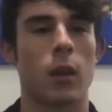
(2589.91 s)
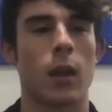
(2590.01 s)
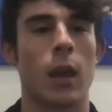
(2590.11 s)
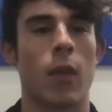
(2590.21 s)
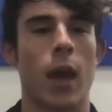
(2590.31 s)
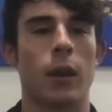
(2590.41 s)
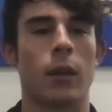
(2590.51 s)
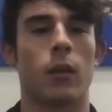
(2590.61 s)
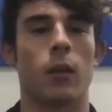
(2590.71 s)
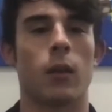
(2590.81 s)
And then
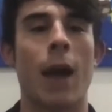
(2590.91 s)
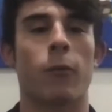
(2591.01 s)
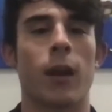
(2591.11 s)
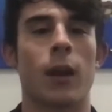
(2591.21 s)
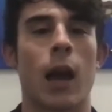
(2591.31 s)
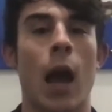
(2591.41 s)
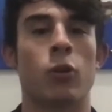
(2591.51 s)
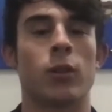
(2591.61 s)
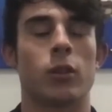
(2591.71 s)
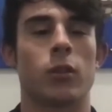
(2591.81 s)
after that, I
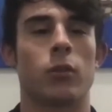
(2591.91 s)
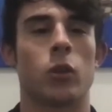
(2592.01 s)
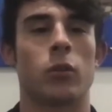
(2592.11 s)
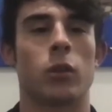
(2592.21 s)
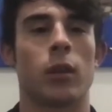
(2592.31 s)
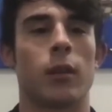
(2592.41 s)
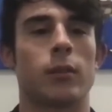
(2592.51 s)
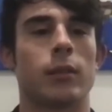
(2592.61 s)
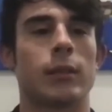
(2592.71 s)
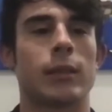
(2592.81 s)
transitioned just to
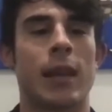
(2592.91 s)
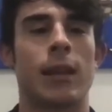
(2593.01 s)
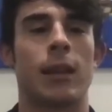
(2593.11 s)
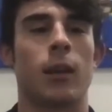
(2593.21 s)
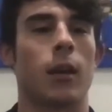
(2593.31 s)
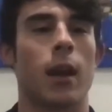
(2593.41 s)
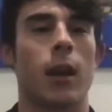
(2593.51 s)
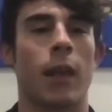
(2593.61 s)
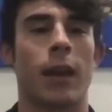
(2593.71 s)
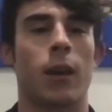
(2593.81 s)
sending it
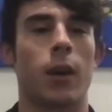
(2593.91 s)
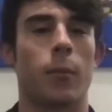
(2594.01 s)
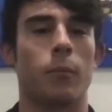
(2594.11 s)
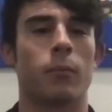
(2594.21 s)
like a